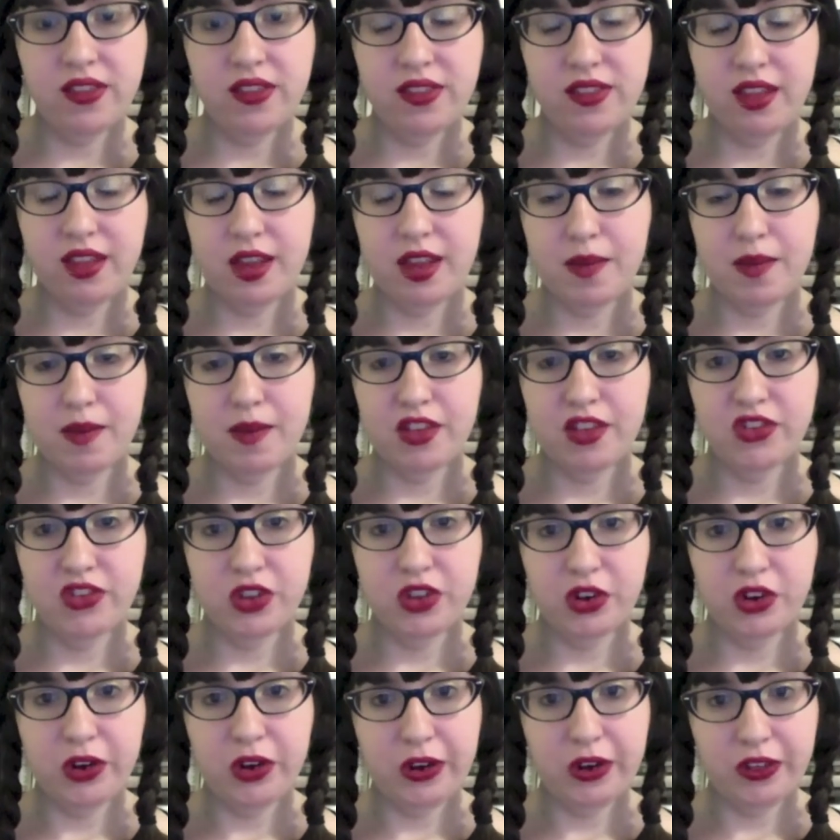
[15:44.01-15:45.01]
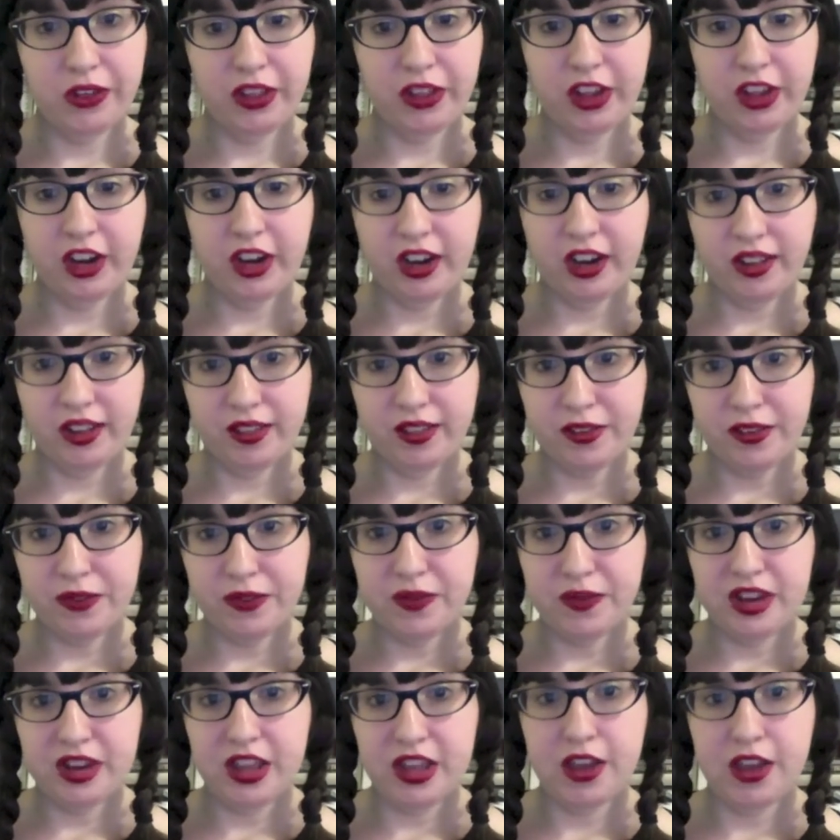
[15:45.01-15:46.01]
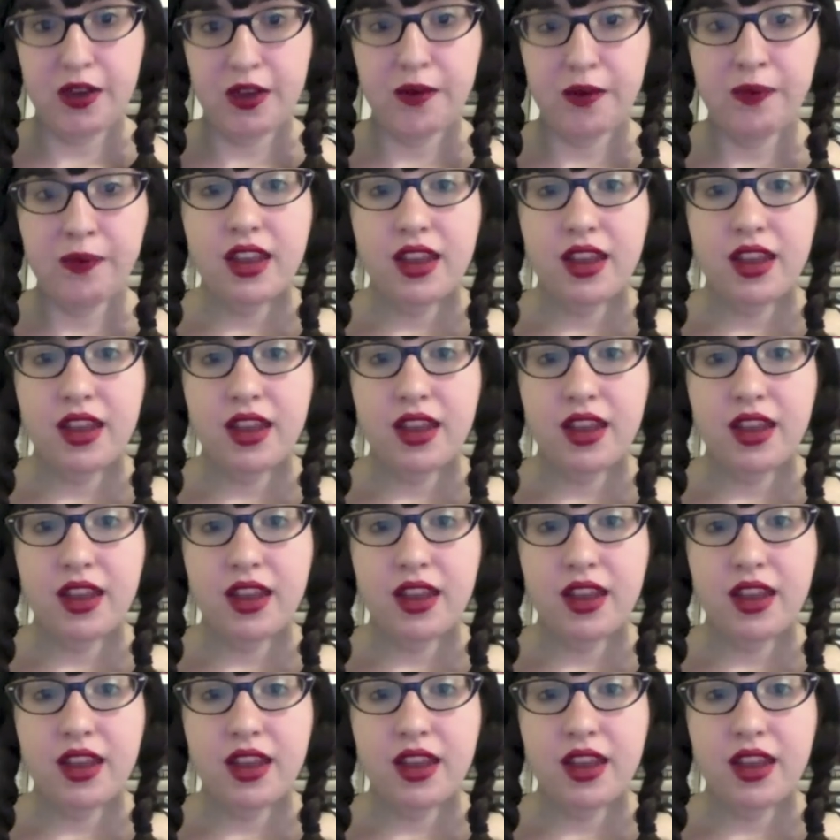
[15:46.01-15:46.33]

that I mentioned earlier in this video.